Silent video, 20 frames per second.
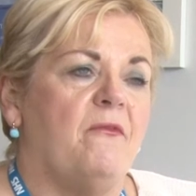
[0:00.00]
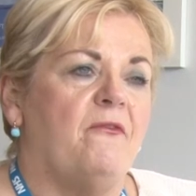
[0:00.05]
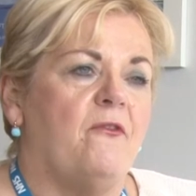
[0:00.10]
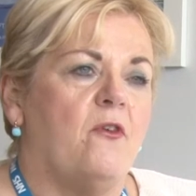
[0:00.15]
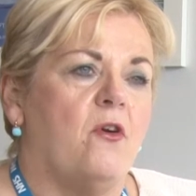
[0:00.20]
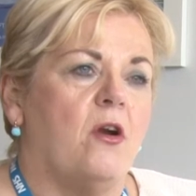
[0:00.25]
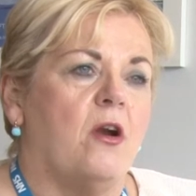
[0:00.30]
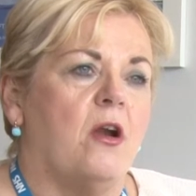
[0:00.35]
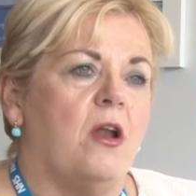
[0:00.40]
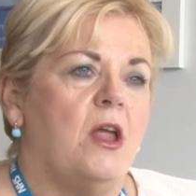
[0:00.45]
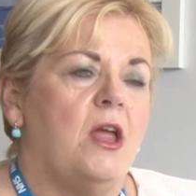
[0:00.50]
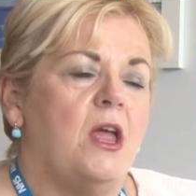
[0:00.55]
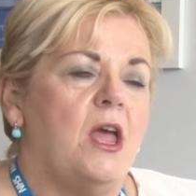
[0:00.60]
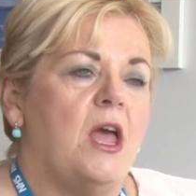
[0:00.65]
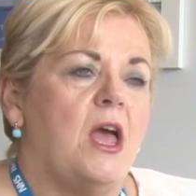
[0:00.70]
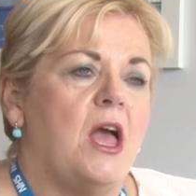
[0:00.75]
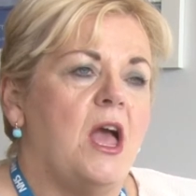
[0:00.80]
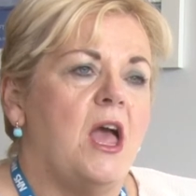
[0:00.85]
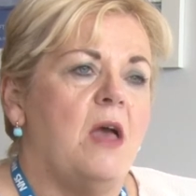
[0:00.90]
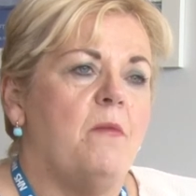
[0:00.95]
for
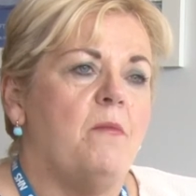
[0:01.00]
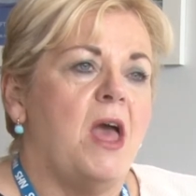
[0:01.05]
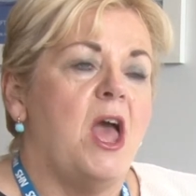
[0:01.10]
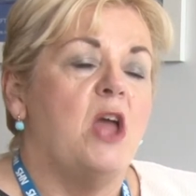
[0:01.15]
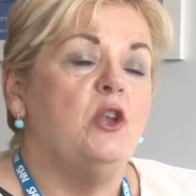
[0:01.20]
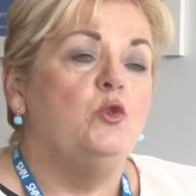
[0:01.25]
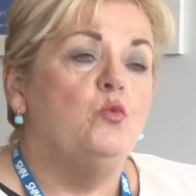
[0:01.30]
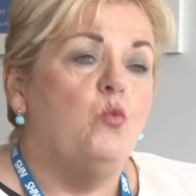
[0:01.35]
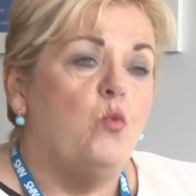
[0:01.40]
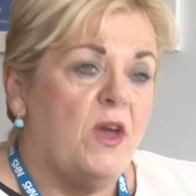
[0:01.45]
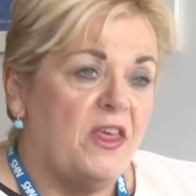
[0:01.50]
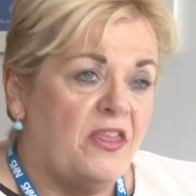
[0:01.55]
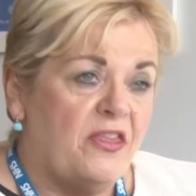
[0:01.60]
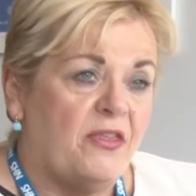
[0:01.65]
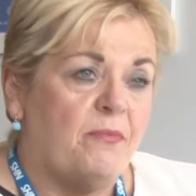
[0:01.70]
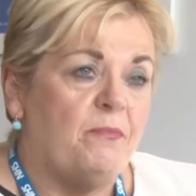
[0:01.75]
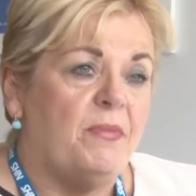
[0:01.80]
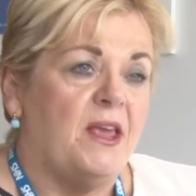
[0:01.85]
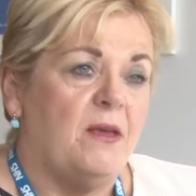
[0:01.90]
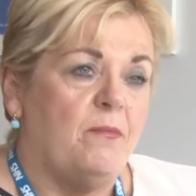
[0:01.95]
and
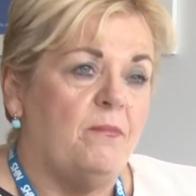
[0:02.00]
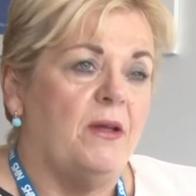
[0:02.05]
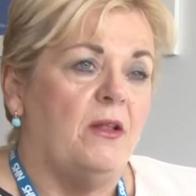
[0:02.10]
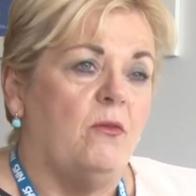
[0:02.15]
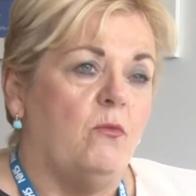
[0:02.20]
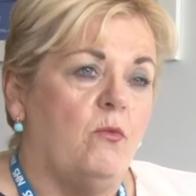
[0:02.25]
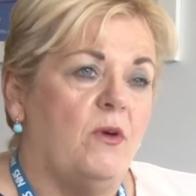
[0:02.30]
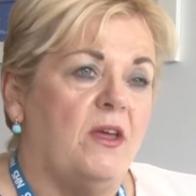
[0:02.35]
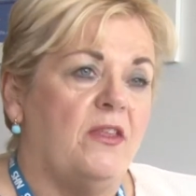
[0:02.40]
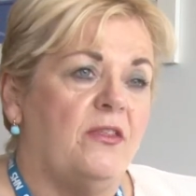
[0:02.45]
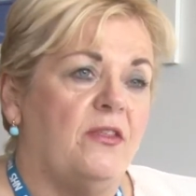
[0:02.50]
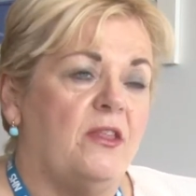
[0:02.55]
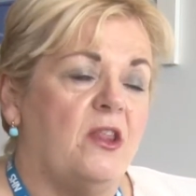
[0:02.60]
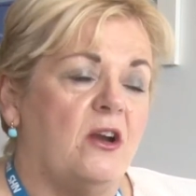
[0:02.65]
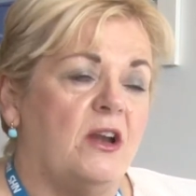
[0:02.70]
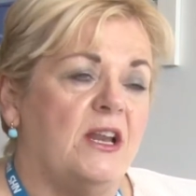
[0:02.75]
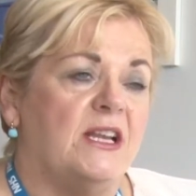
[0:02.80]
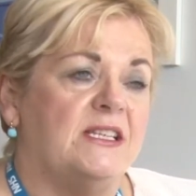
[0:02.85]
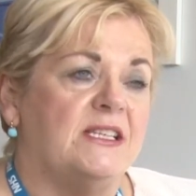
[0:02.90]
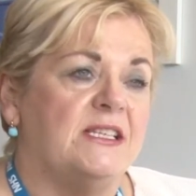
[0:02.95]
with people with
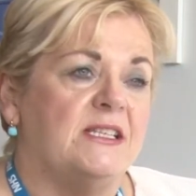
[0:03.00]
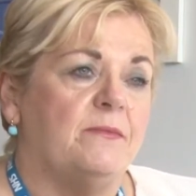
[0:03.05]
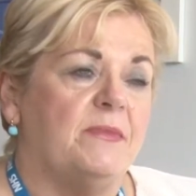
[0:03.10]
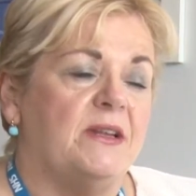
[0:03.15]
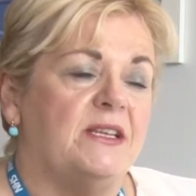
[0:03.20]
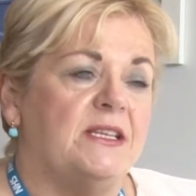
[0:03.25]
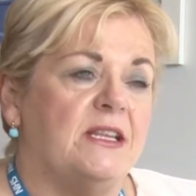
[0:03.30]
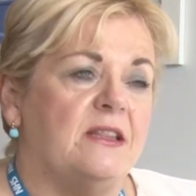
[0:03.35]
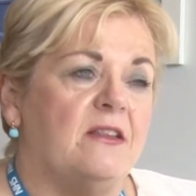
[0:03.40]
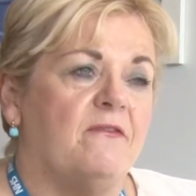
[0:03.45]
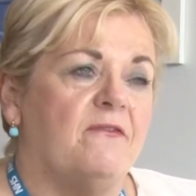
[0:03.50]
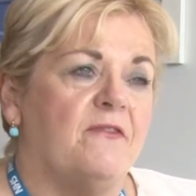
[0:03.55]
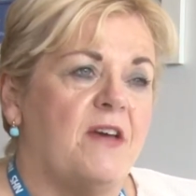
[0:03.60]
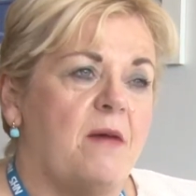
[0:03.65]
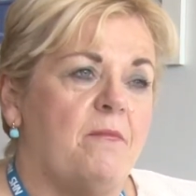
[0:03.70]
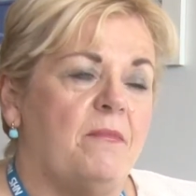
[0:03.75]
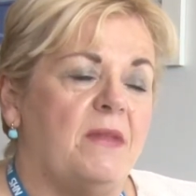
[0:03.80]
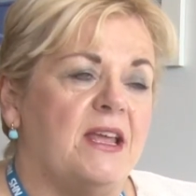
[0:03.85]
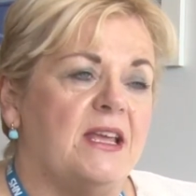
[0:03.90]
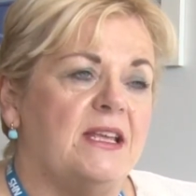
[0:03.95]
learning disability and their
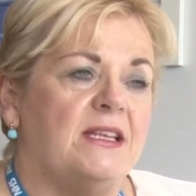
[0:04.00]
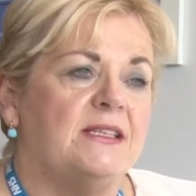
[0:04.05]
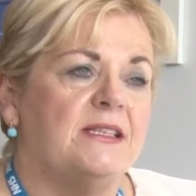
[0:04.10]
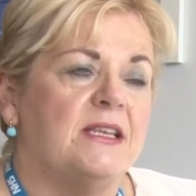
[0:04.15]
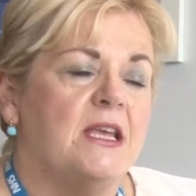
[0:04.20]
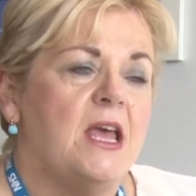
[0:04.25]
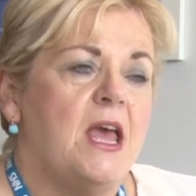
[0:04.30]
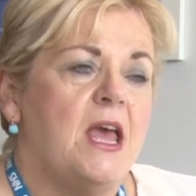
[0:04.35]
families,